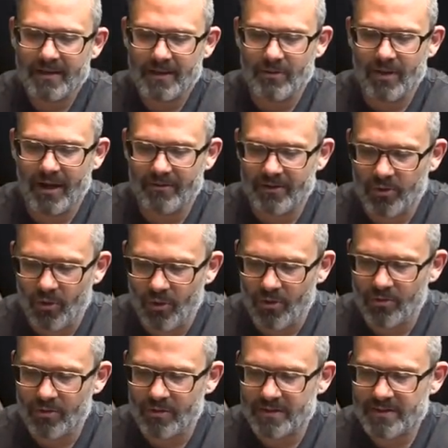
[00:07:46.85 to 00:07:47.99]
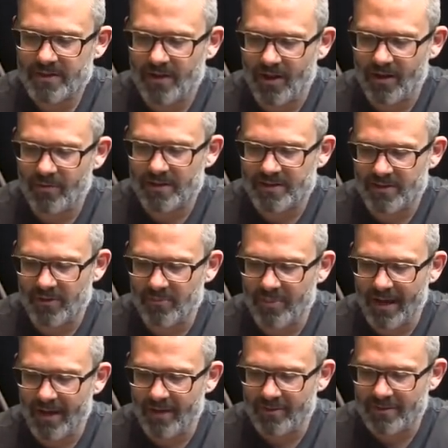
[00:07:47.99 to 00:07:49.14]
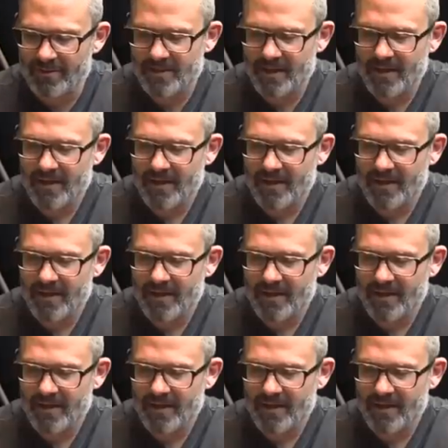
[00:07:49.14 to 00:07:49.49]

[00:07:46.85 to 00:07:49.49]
You have the core rules, Conquest Unbound,